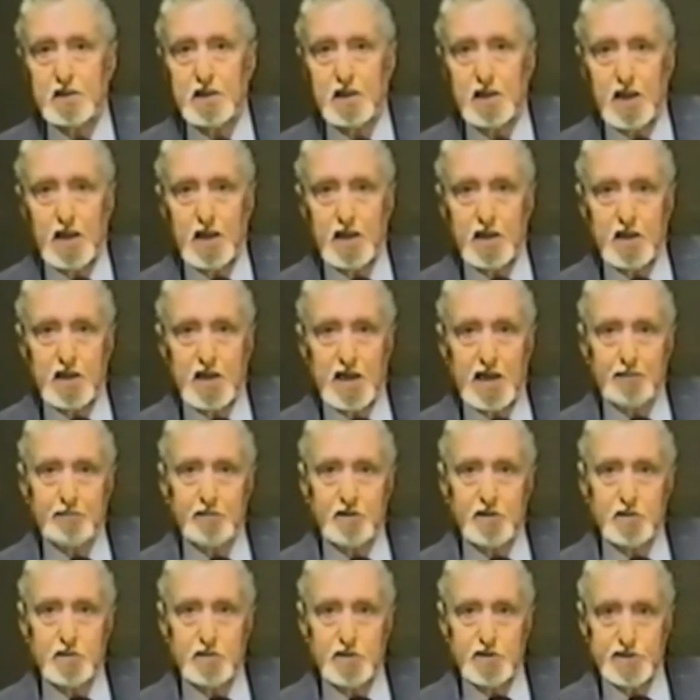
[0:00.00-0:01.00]

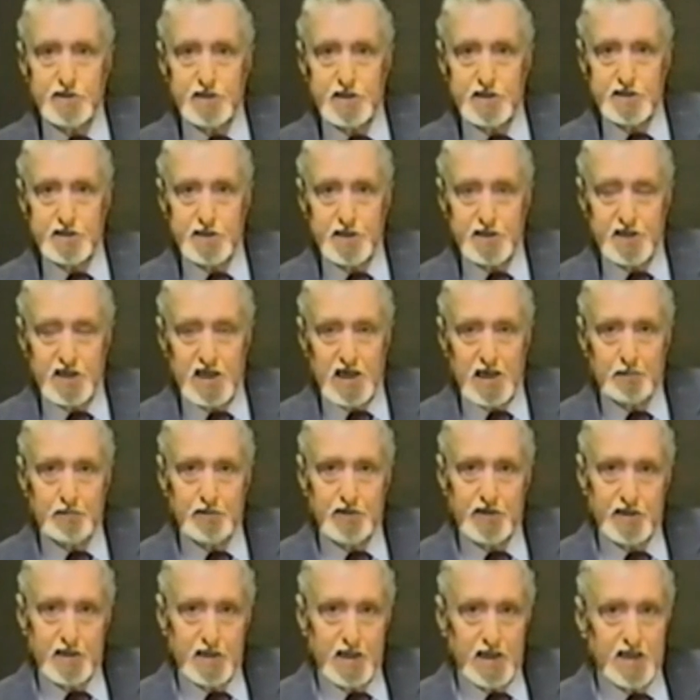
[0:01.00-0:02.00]
handicapping was just the top of
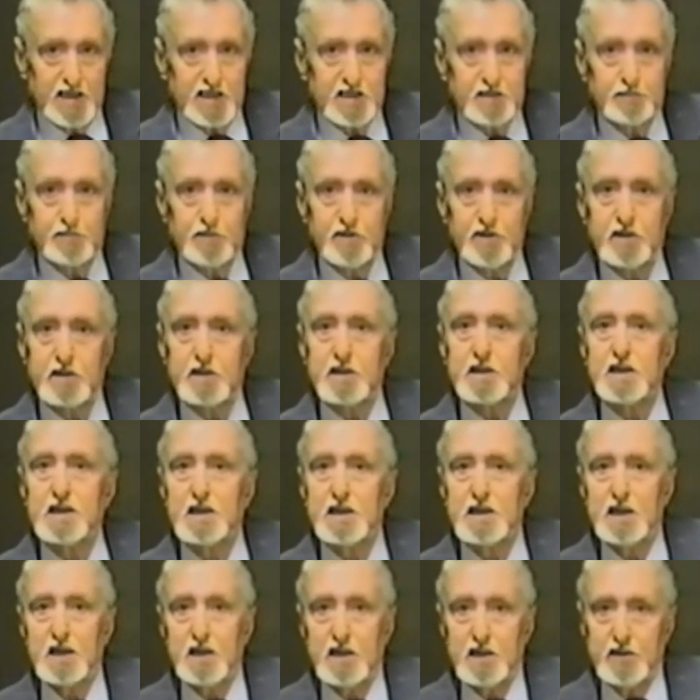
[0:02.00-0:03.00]
the iceberg,
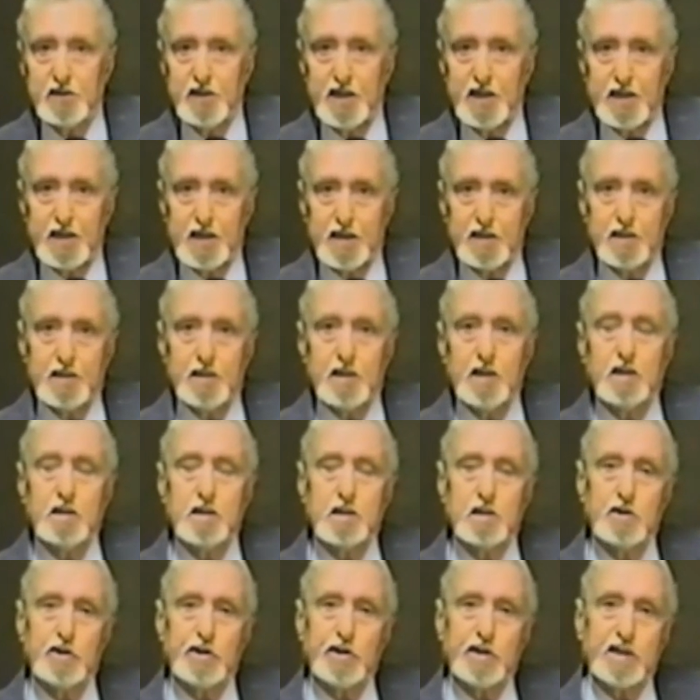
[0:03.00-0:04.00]
that in
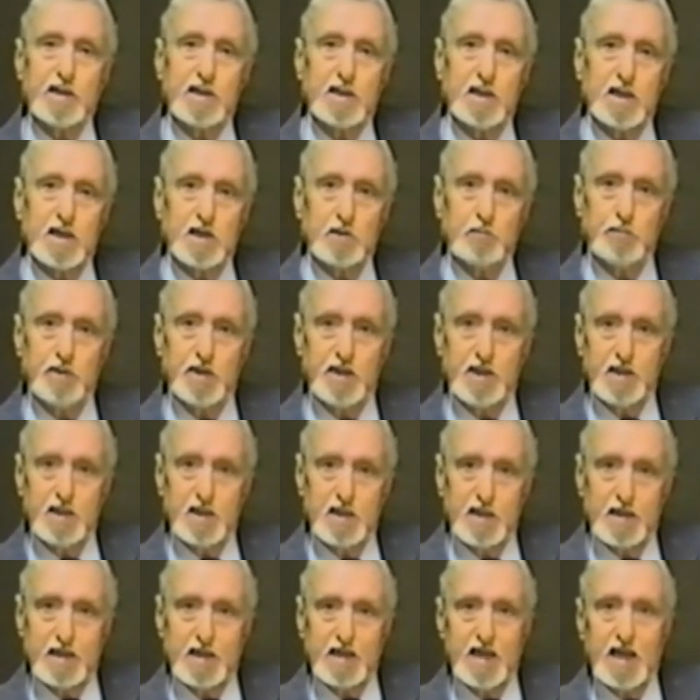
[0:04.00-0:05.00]
learning how to be
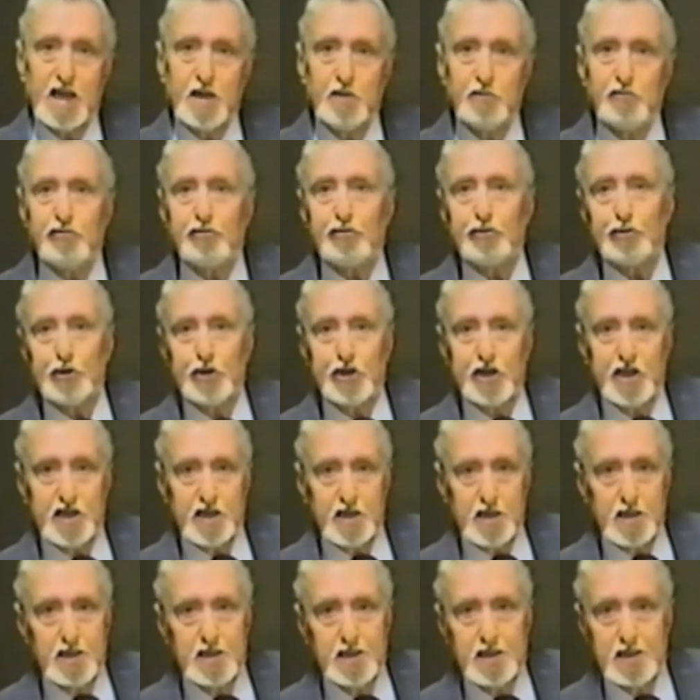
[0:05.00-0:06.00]
a
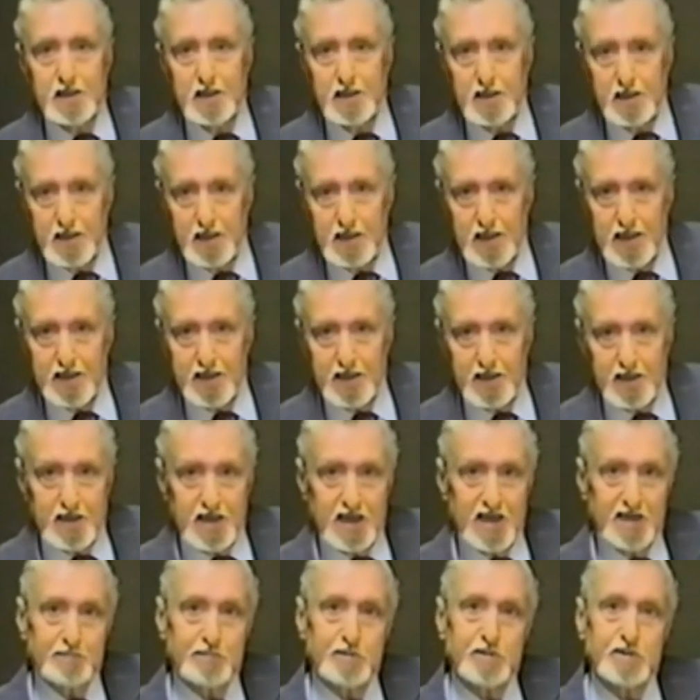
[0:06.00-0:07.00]
game-free
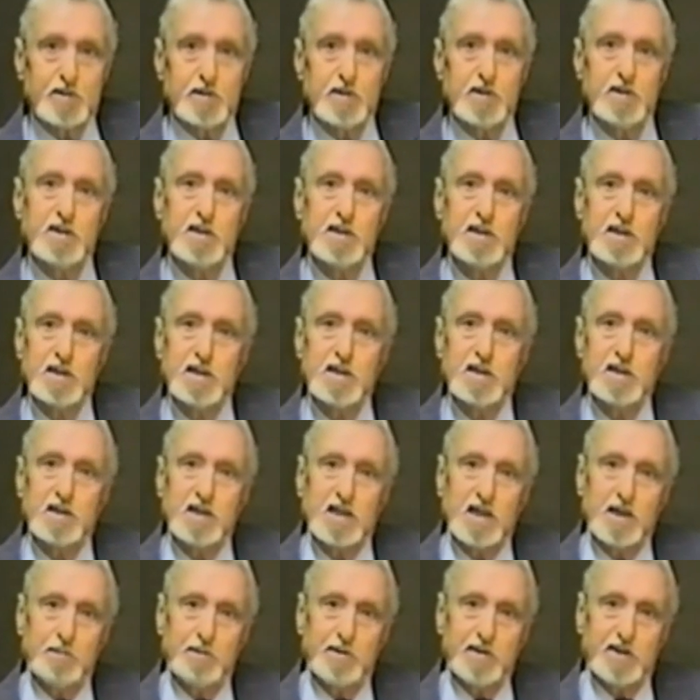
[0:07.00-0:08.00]
handicapper,
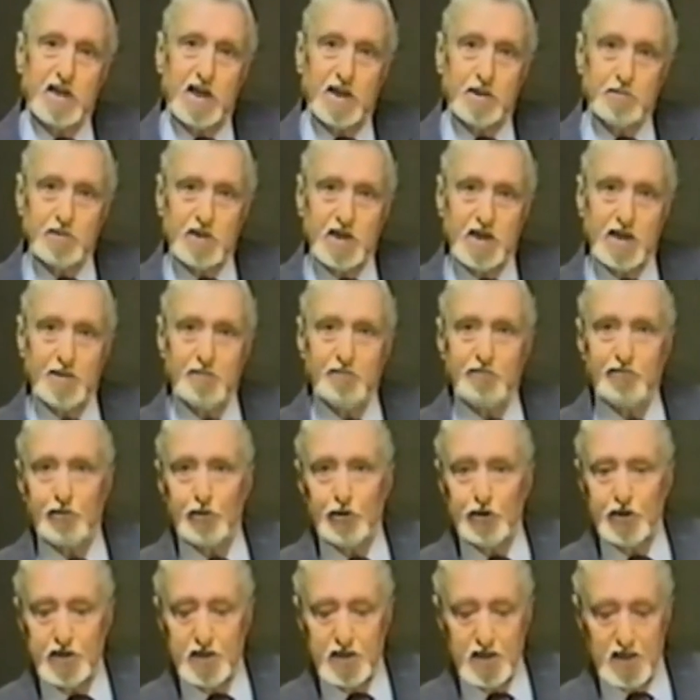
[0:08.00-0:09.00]
they became
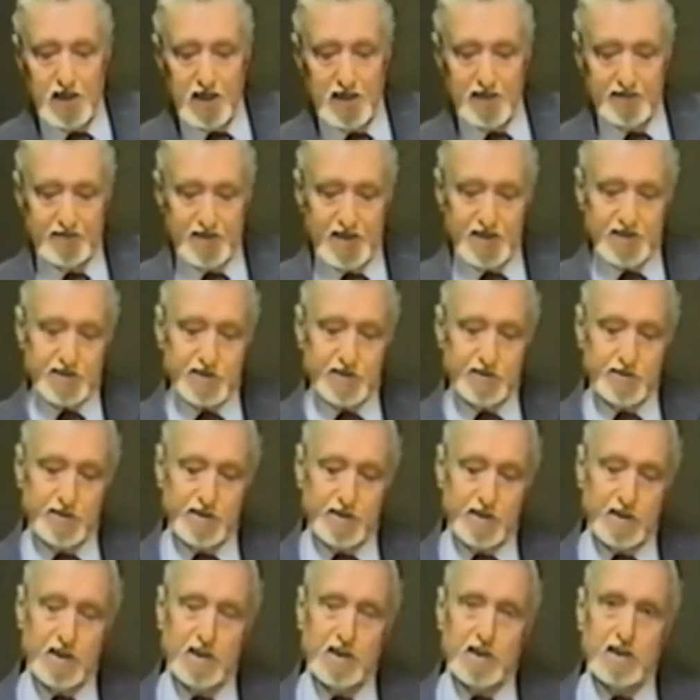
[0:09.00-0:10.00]
game-free in life. That's good.
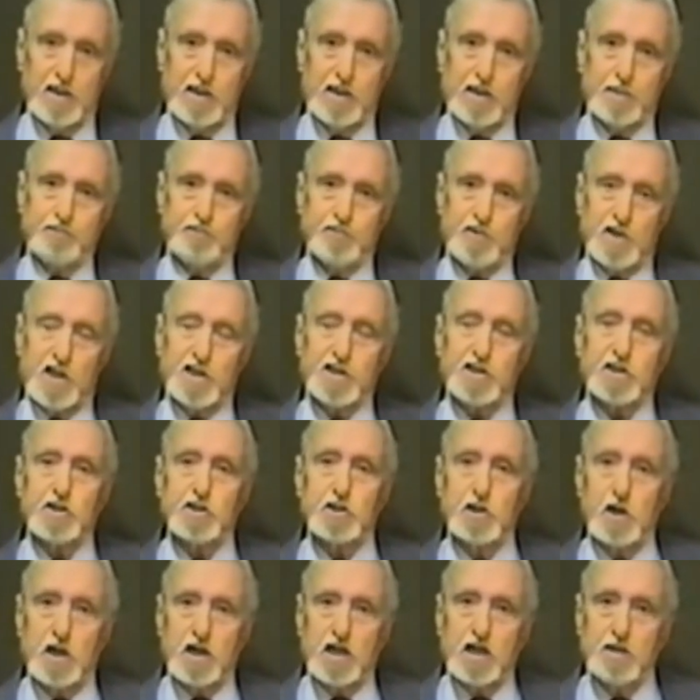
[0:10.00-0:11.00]
Let's
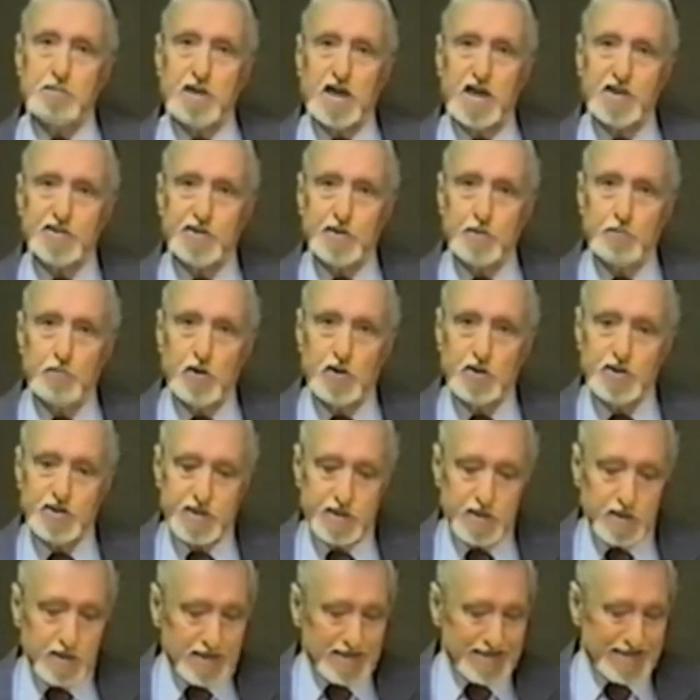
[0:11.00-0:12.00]
talk about the most
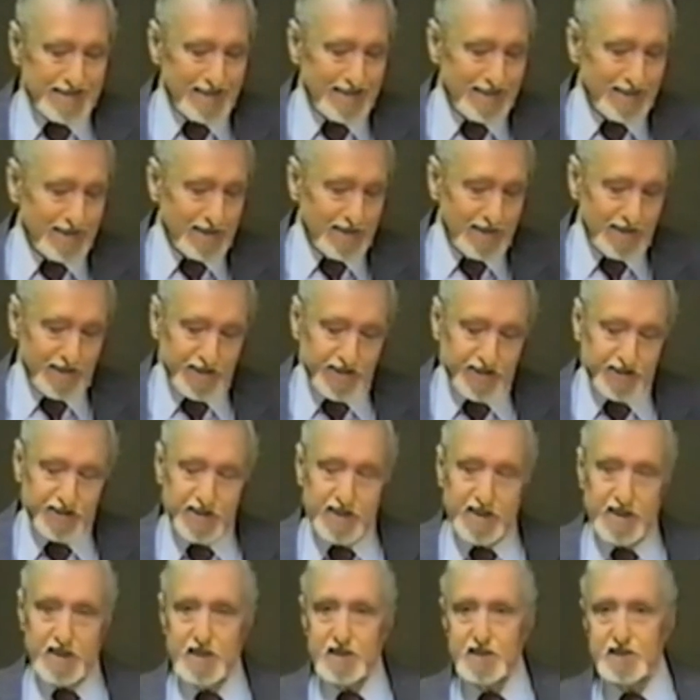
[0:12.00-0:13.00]

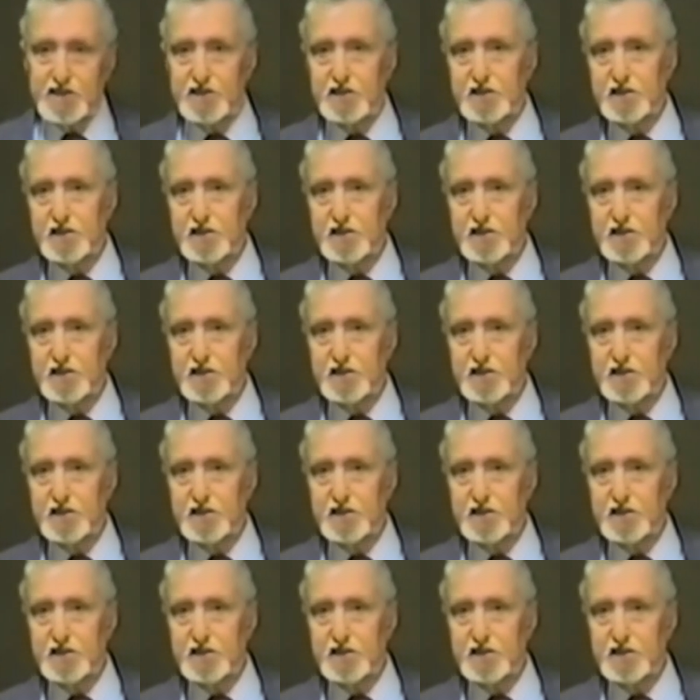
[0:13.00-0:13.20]
insidious,